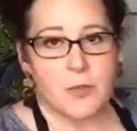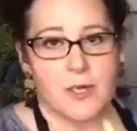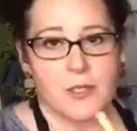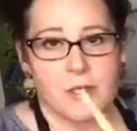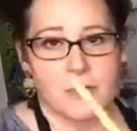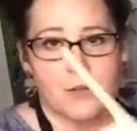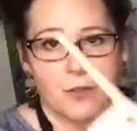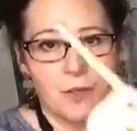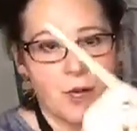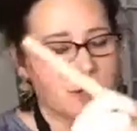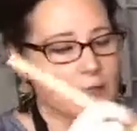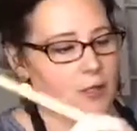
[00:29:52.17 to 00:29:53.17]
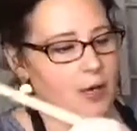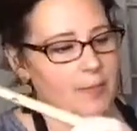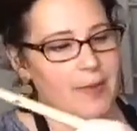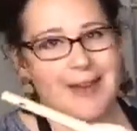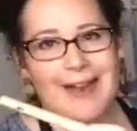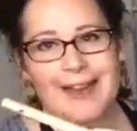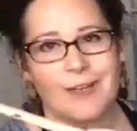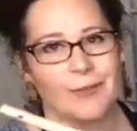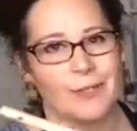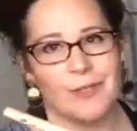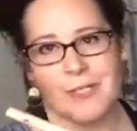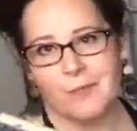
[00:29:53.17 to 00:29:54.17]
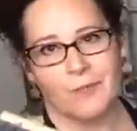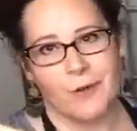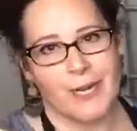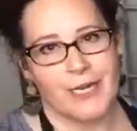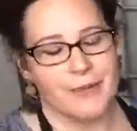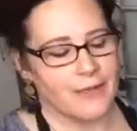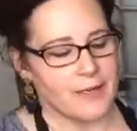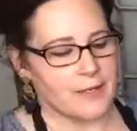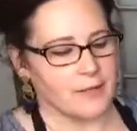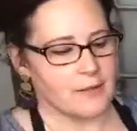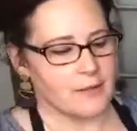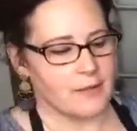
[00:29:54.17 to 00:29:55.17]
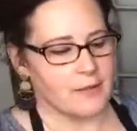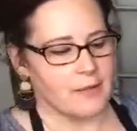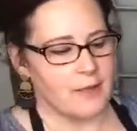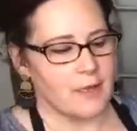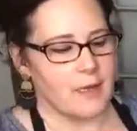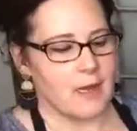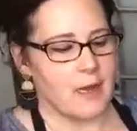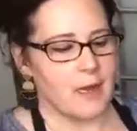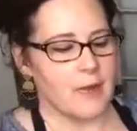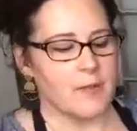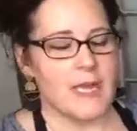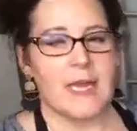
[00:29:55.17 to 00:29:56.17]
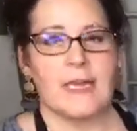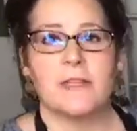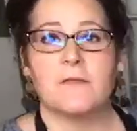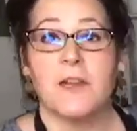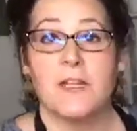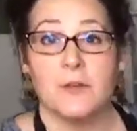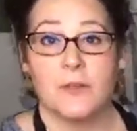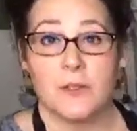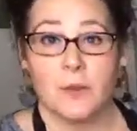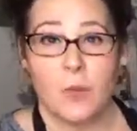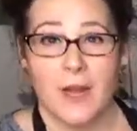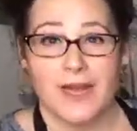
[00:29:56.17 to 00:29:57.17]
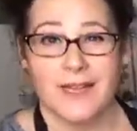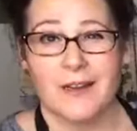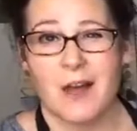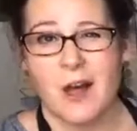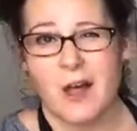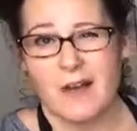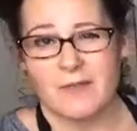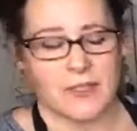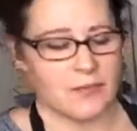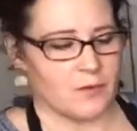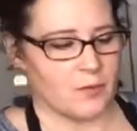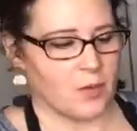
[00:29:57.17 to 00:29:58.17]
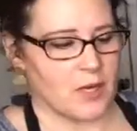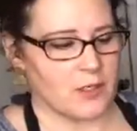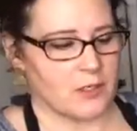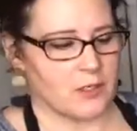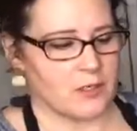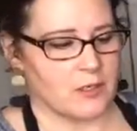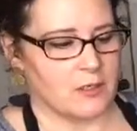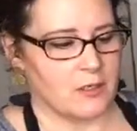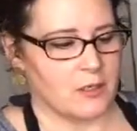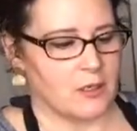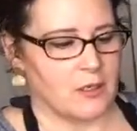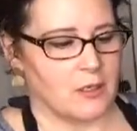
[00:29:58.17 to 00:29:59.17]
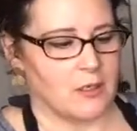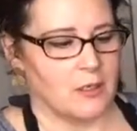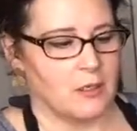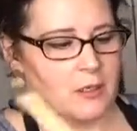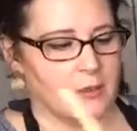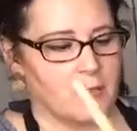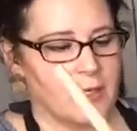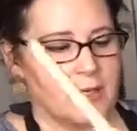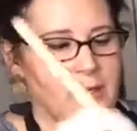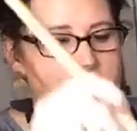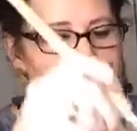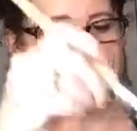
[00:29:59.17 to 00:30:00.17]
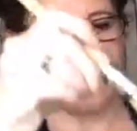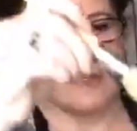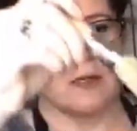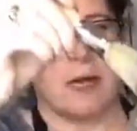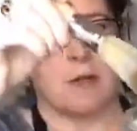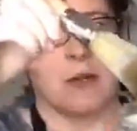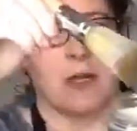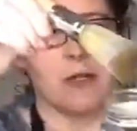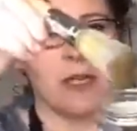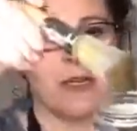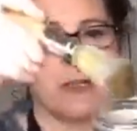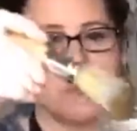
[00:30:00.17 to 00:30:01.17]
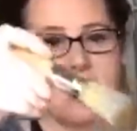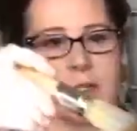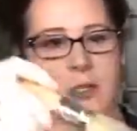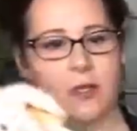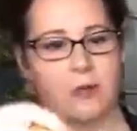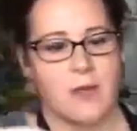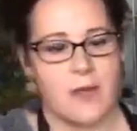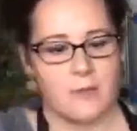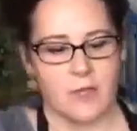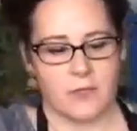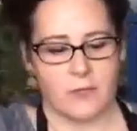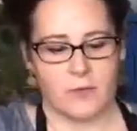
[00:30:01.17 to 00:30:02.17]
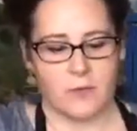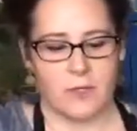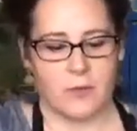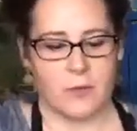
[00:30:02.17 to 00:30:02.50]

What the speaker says: the brushes for the Dark and Decrepit, I don't use them for anything else. And if I use the white, I'll have a different brush. But look how much. I just want to show you how much, if you're